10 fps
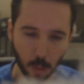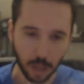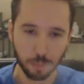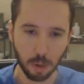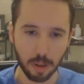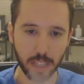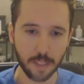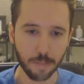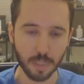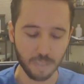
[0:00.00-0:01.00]
Great throw
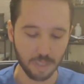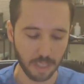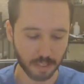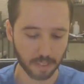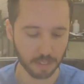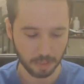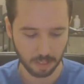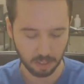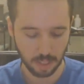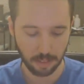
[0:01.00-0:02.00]
hit for a six.
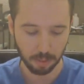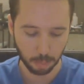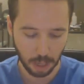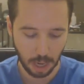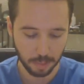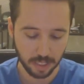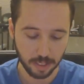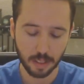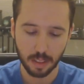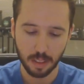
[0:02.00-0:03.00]
It's definitely
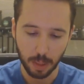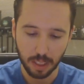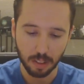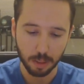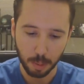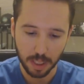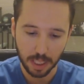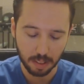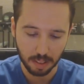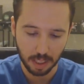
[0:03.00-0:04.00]
prominent, but it's smooth
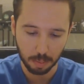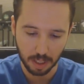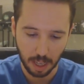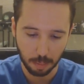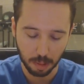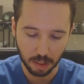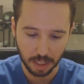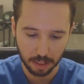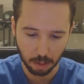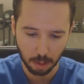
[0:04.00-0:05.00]
at the same time, just
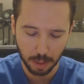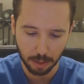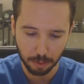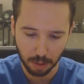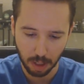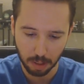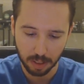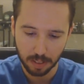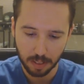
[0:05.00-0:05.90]
like the root beer float.